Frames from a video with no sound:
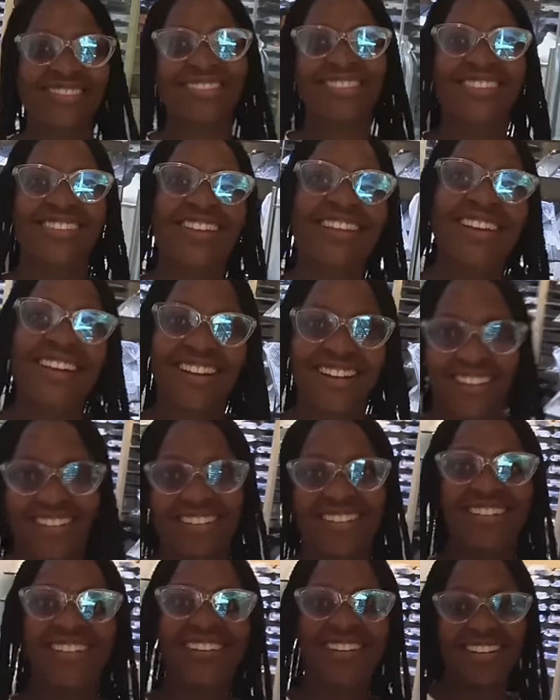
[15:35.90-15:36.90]
Cynthia.
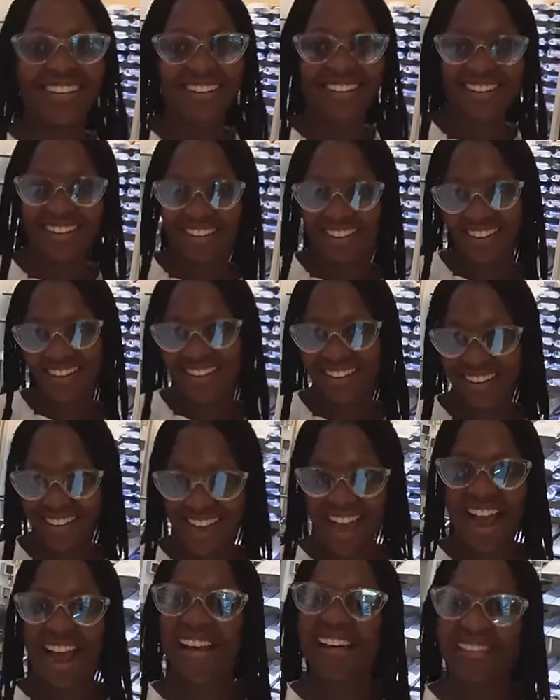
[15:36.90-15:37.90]
You see this shirt?
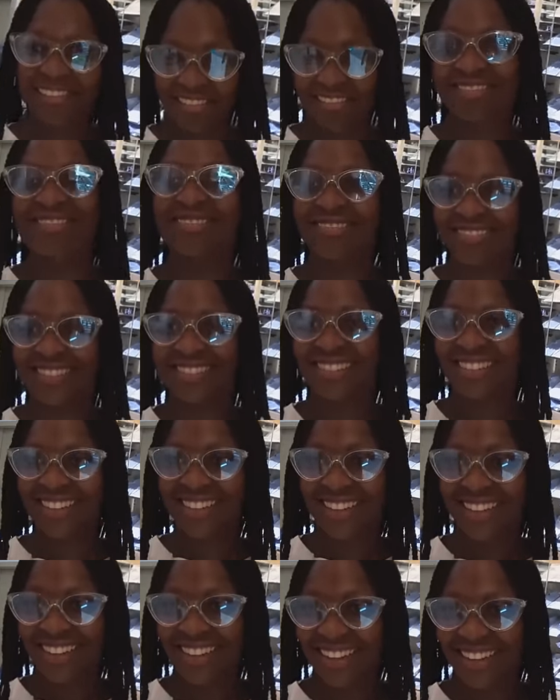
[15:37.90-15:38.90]
Yeah.
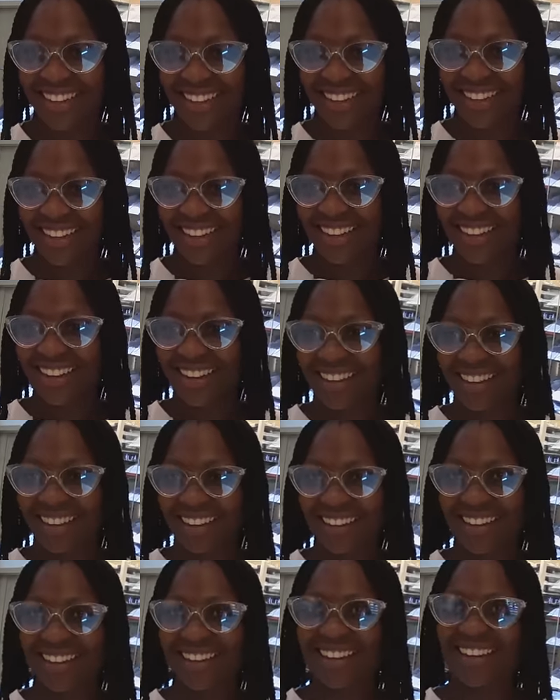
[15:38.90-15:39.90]
This is the name of my
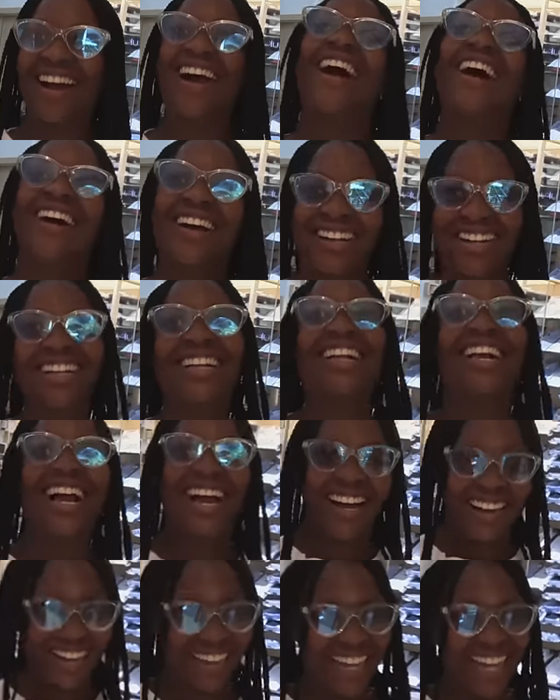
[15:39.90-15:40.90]
channel, Czech in Effect.
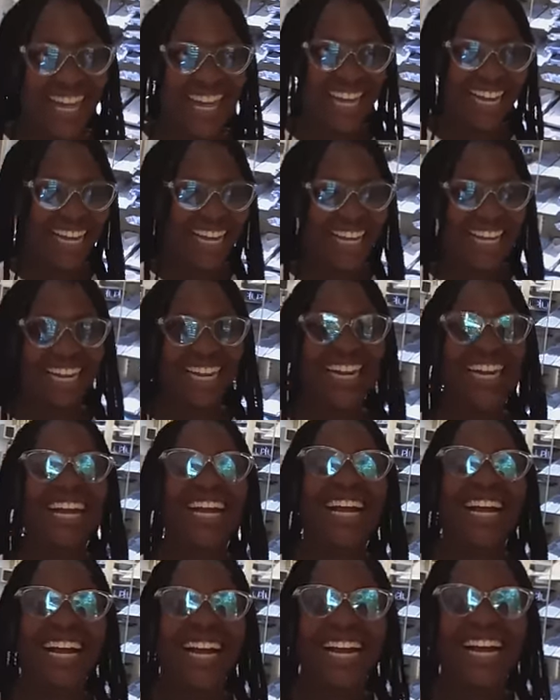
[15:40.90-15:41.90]
And you don't see yourself on